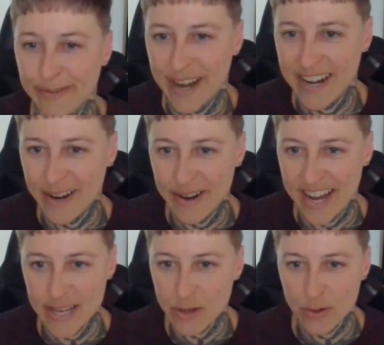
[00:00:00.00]
Right out of
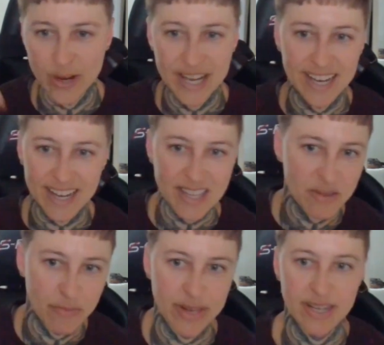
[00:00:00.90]
high school, I got
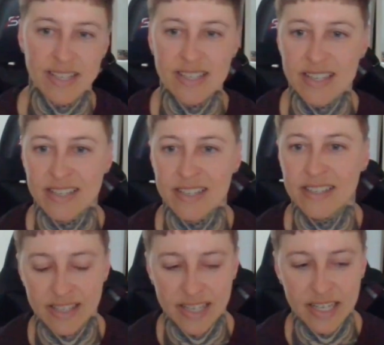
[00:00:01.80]
spit into
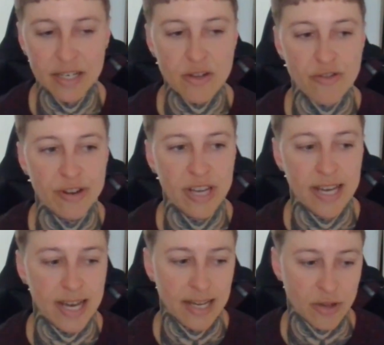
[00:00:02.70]
the industry
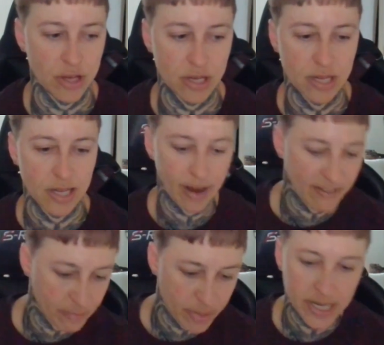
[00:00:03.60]
and just
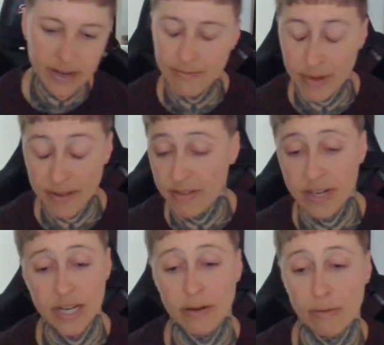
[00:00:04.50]
I've
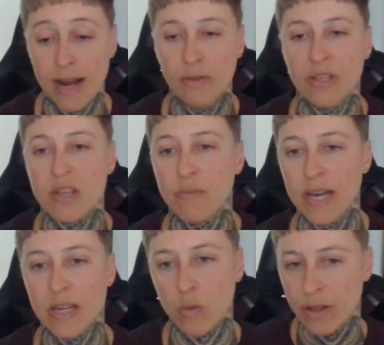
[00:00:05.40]
pivoted around the space,